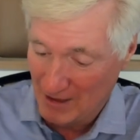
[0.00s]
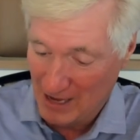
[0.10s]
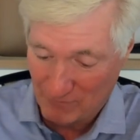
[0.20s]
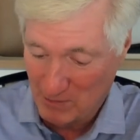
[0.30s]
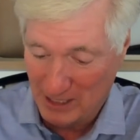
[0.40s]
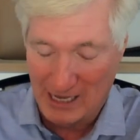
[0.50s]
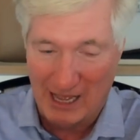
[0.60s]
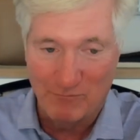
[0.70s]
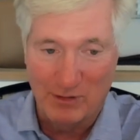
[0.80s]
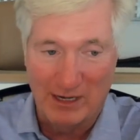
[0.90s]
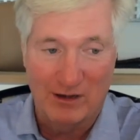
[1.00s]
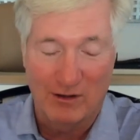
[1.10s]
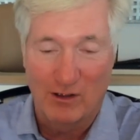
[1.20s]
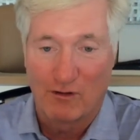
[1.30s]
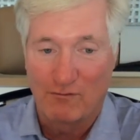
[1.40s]
every meeting I've been in
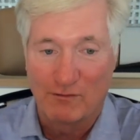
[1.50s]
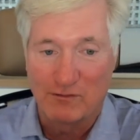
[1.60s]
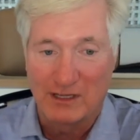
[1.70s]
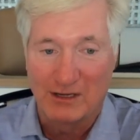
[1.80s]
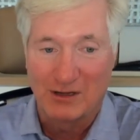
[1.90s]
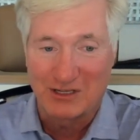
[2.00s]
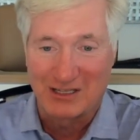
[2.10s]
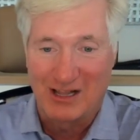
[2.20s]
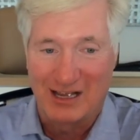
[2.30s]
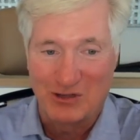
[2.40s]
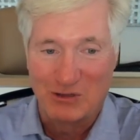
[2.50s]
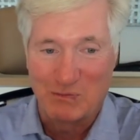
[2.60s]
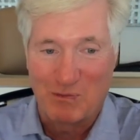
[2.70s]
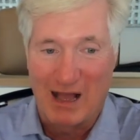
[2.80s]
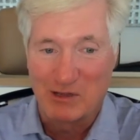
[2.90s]
over 50 years, a client's always
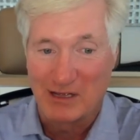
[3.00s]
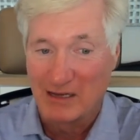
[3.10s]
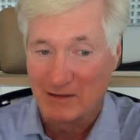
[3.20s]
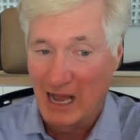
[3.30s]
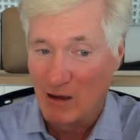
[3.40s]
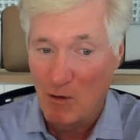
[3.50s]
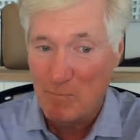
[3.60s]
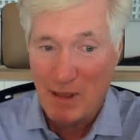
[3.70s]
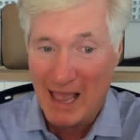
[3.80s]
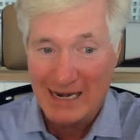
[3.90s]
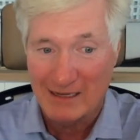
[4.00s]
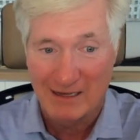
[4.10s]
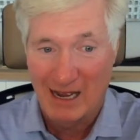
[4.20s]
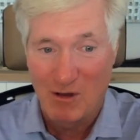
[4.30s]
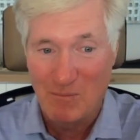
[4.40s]
promised, I won't panic.
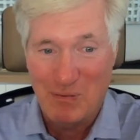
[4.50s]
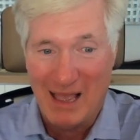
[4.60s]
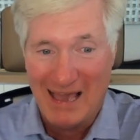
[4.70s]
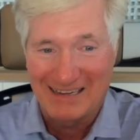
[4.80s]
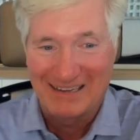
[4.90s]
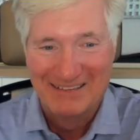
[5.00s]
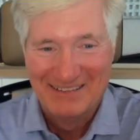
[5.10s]
I won't panic.